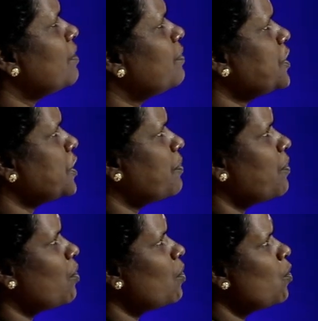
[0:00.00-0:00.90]
first of
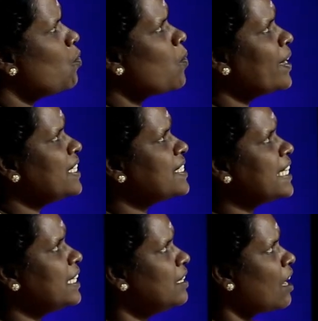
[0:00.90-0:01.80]
all, what is
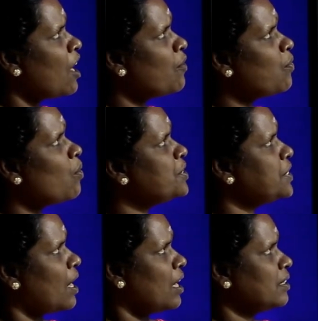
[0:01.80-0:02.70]
a graph or
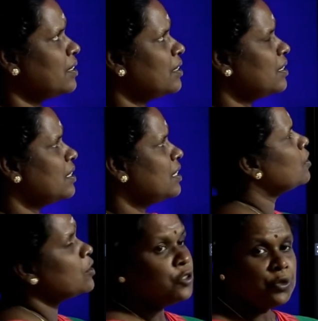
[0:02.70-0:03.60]
chart?
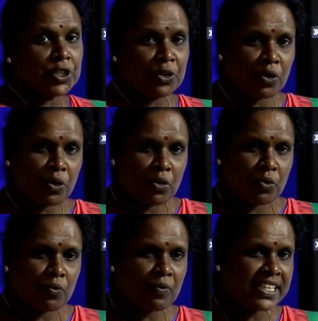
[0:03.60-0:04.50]
Do you know
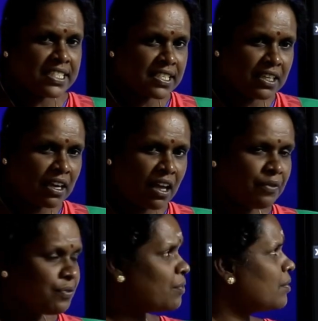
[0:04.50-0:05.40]
what is a
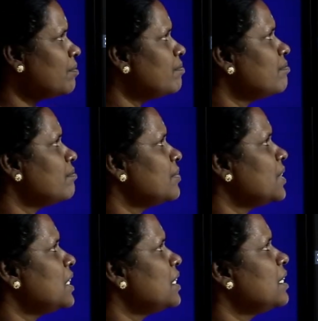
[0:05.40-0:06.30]
graph?
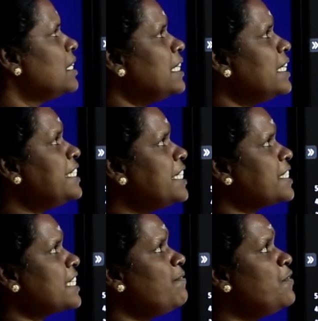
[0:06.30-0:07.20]
It
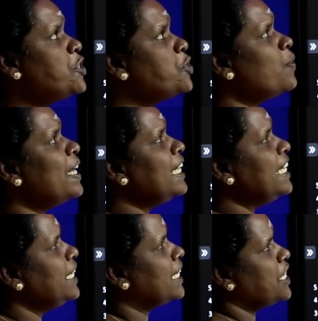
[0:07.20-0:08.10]
is a visual
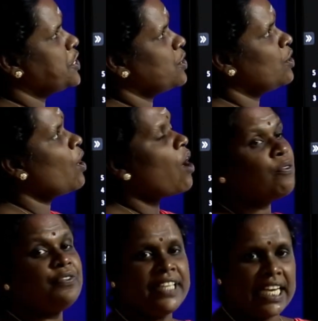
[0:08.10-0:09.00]
indication of
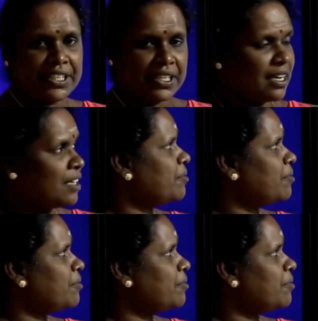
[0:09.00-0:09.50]
data.